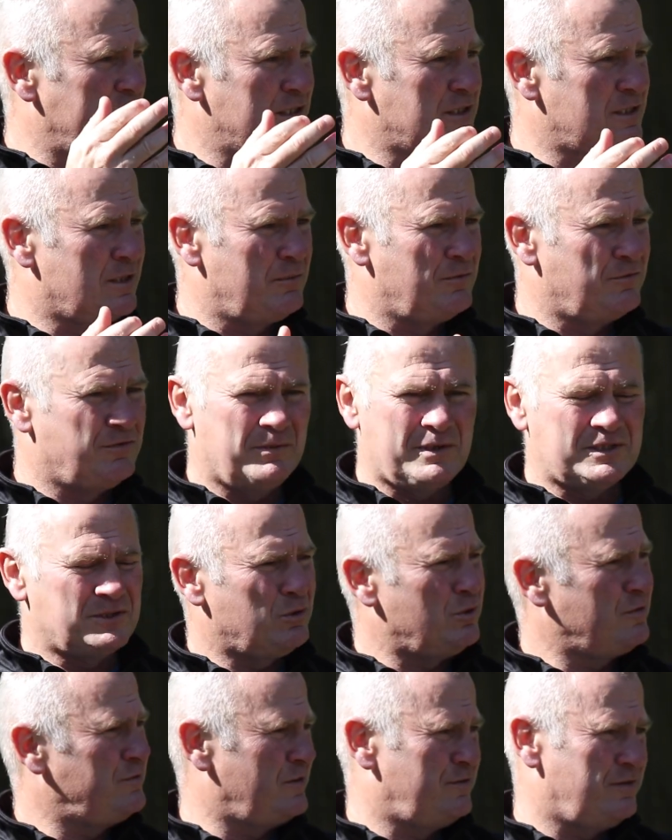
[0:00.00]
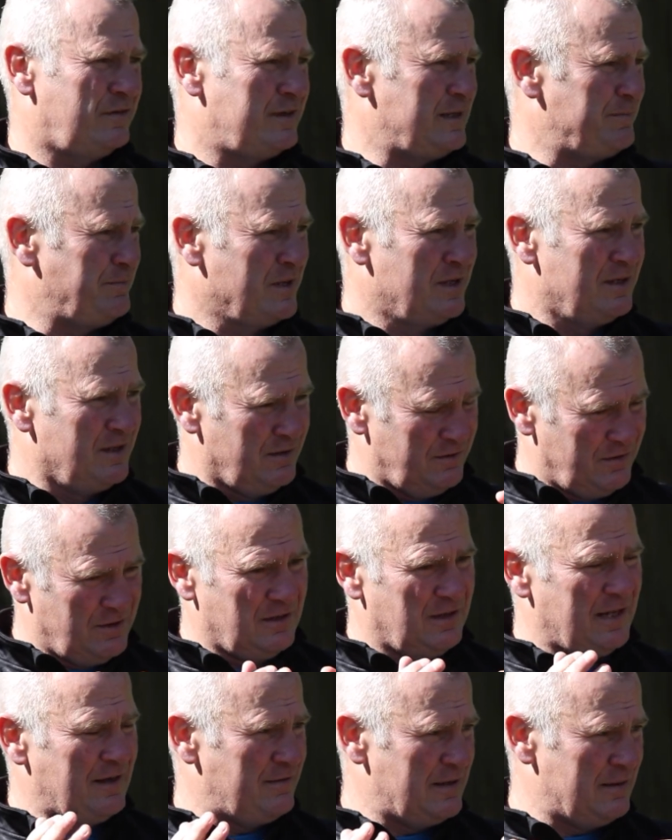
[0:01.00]
kids coming through. That's awful for them.
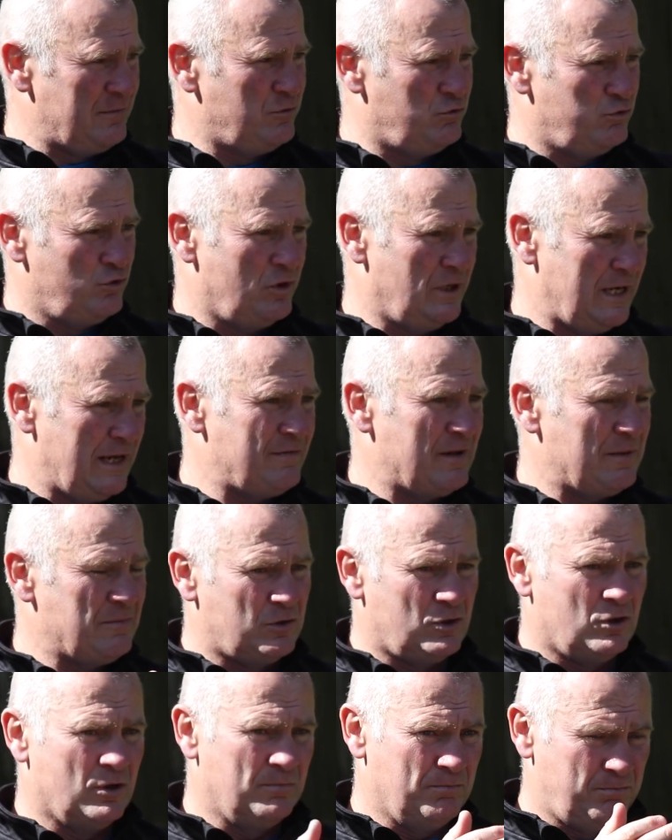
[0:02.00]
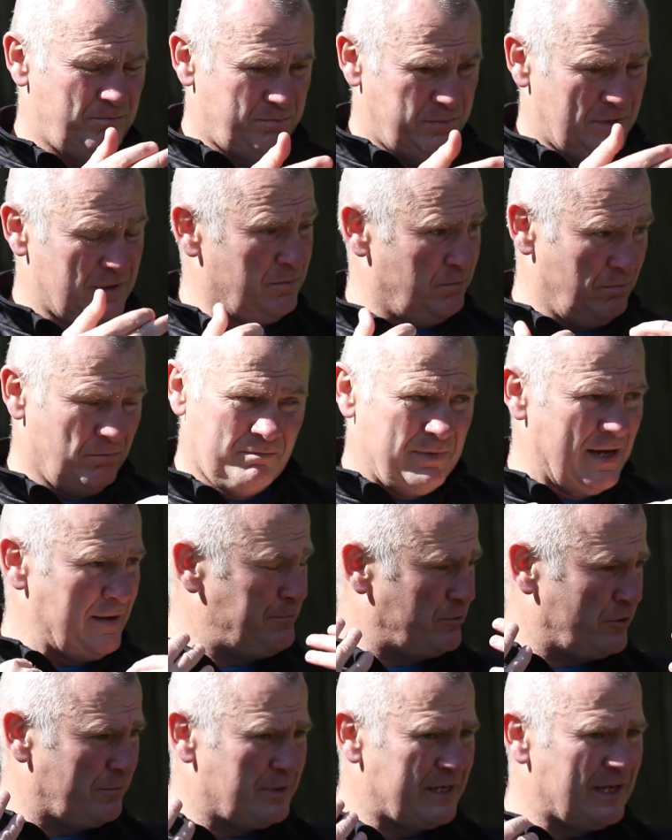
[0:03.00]
Let them grow, let them come.
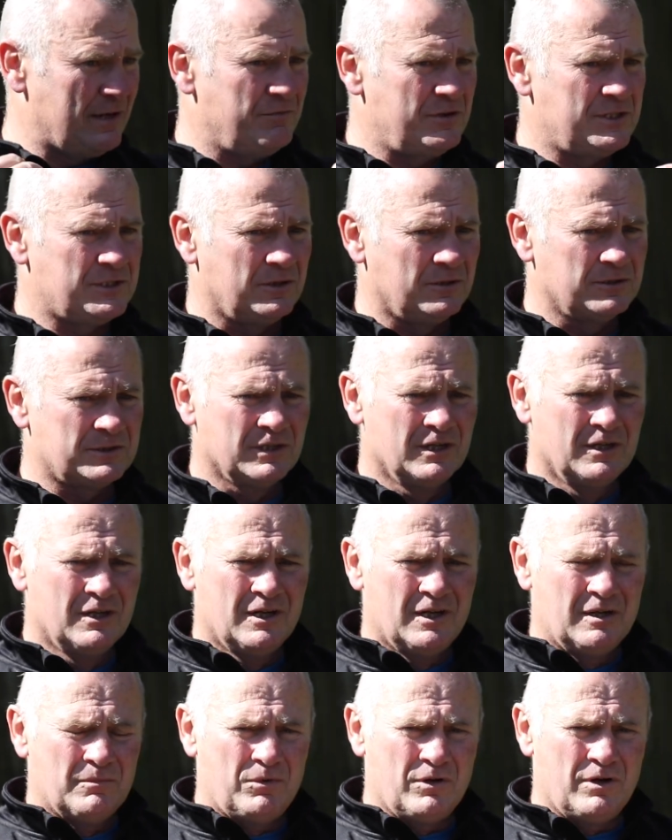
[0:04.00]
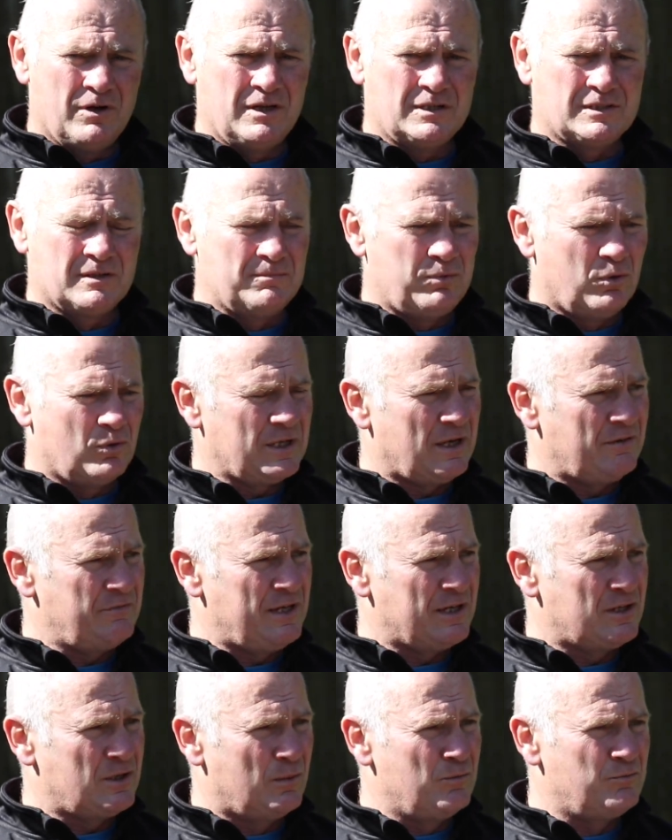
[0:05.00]
Make problem getting results, but it's important that
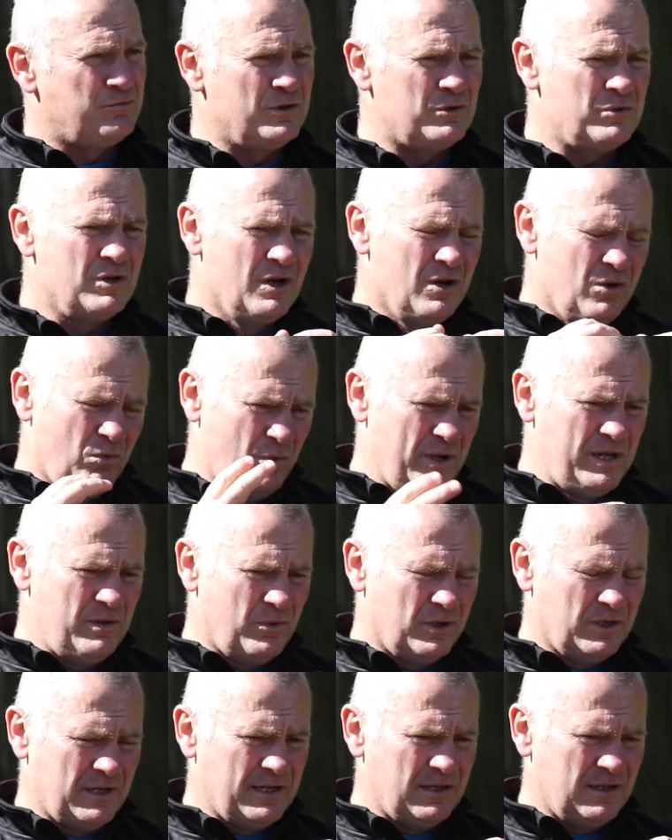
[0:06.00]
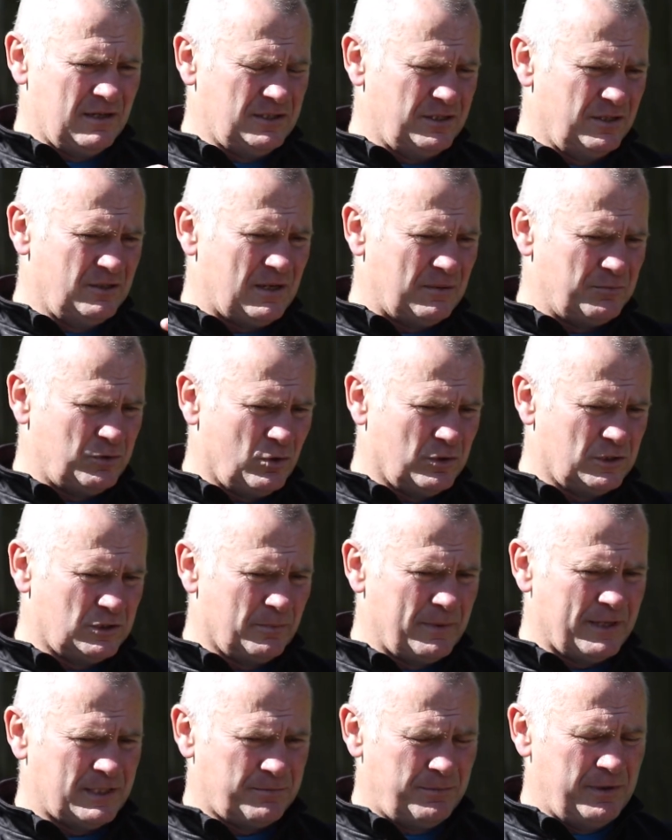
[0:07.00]
we come through. We want, as you know, I'm talking to
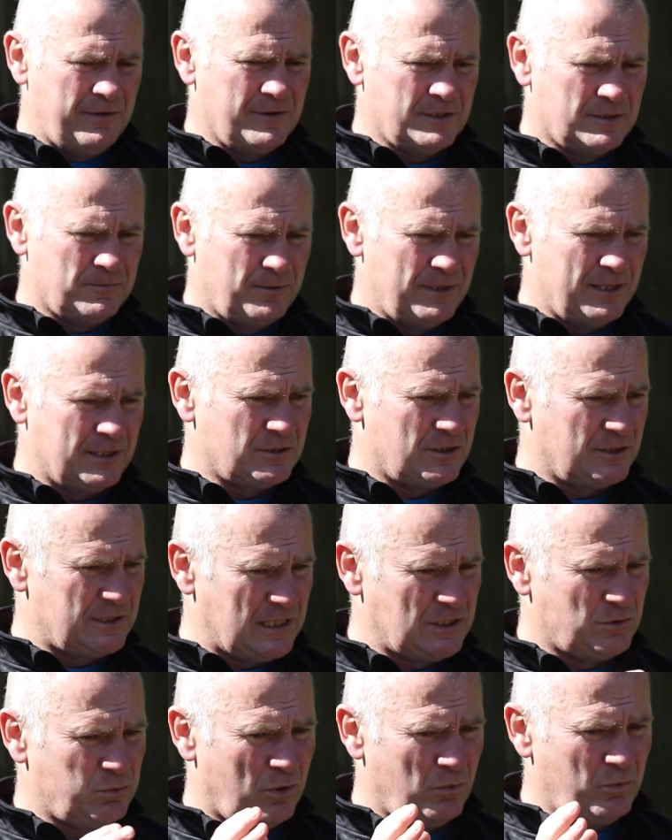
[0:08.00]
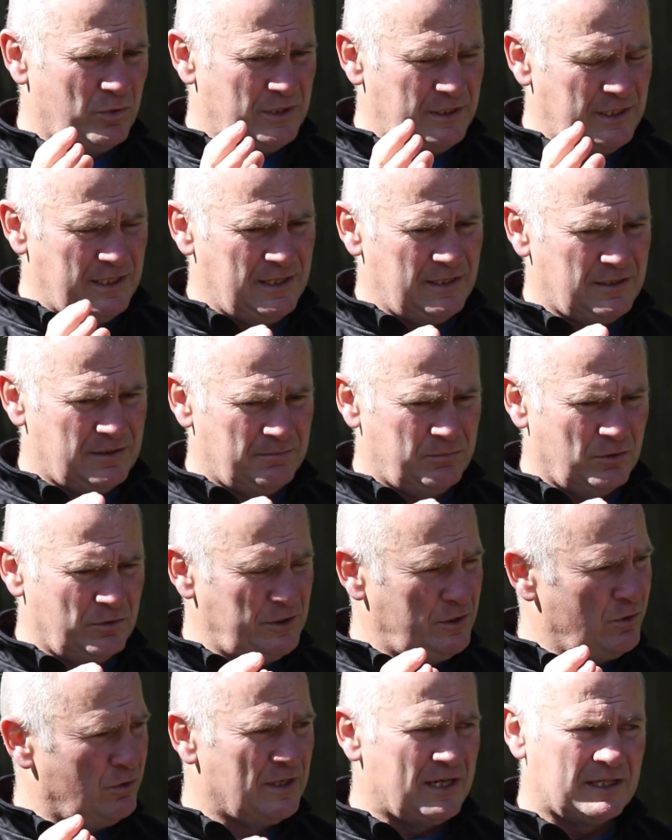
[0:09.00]
some experienced players because that's what we need, but
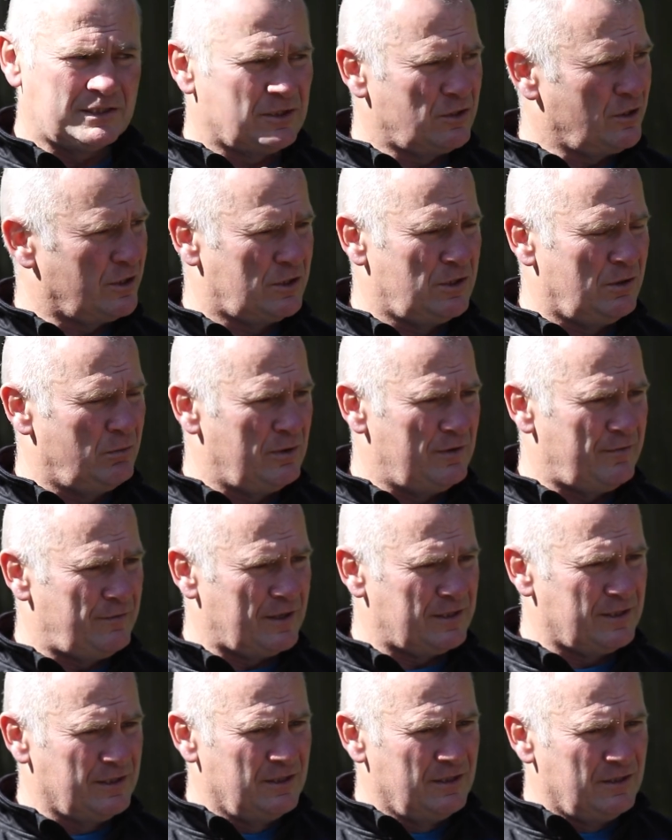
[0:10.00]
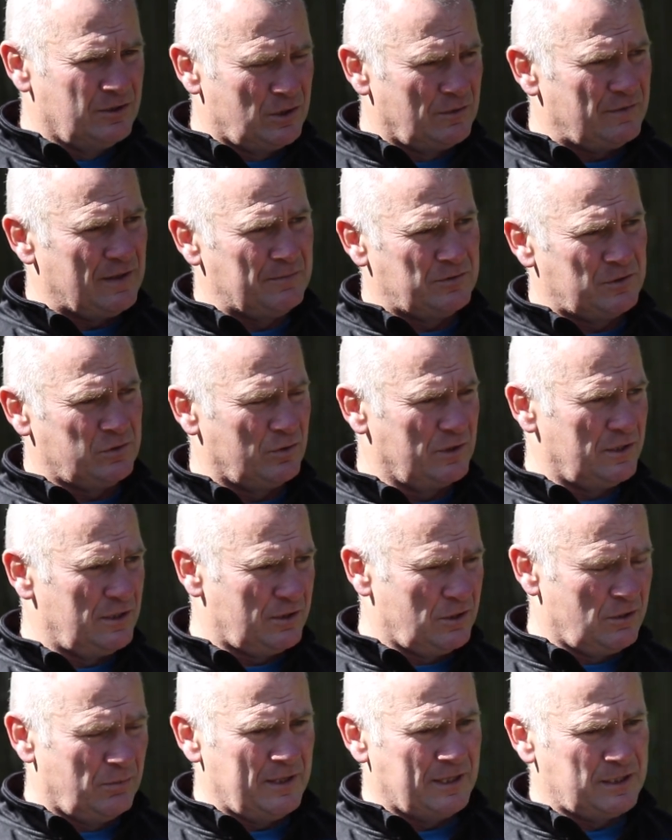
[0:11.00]
young lads have got to come with that. So if I'm talking to a
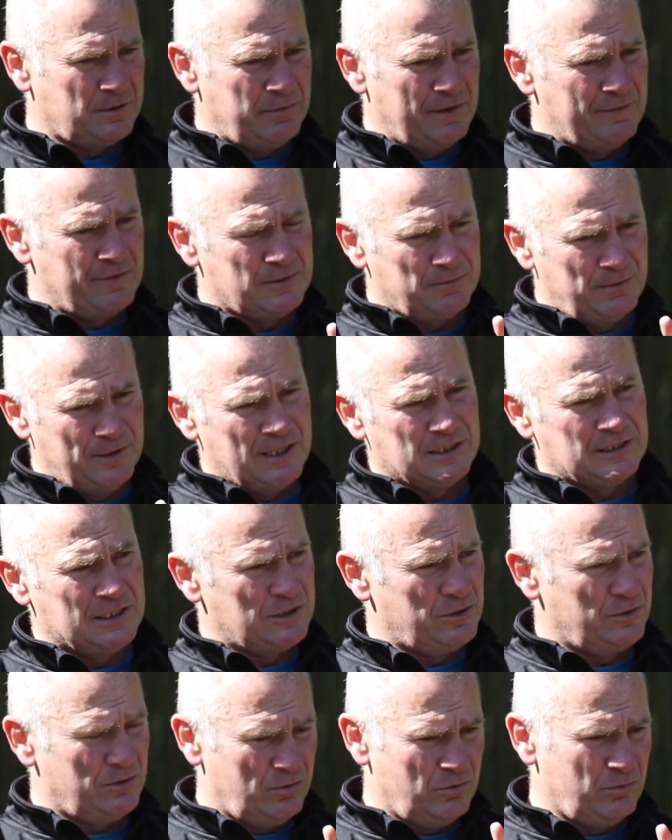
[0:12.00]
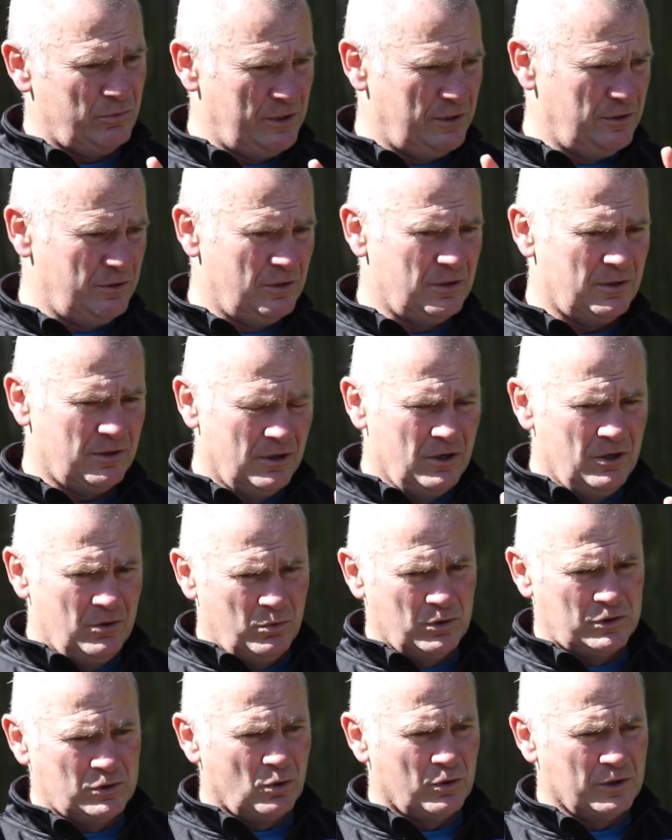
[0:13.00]
couple of experienced players, as we know,
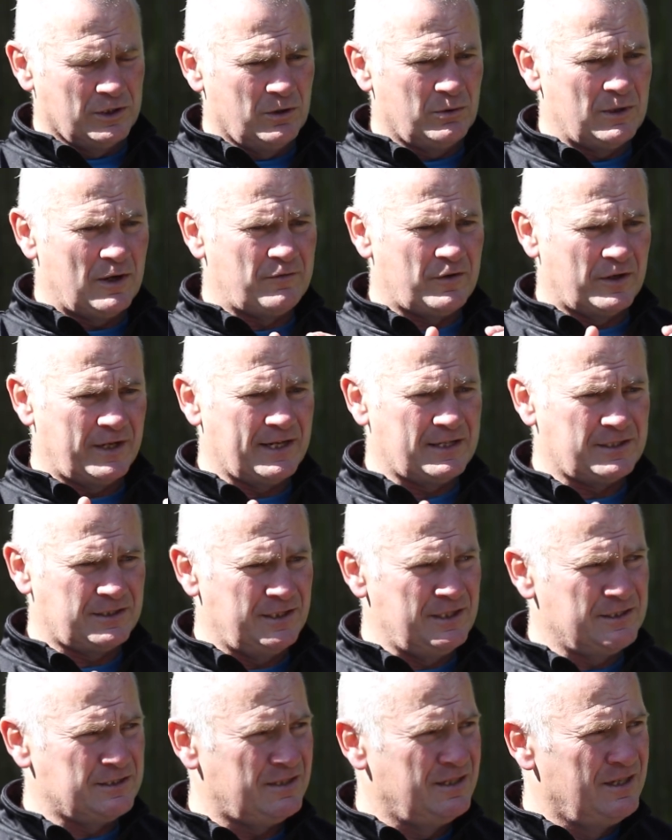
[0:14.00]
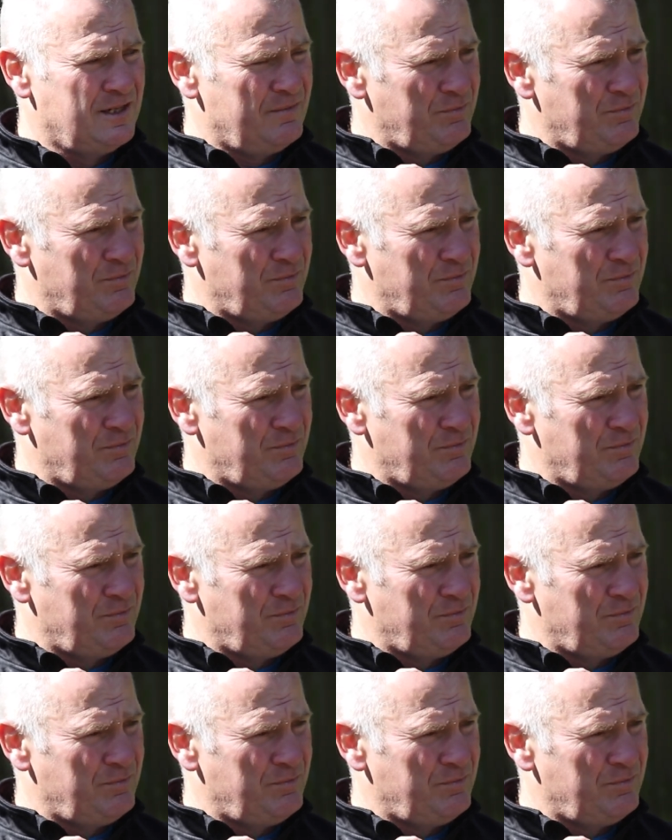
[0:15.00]
we're talking to now for next season,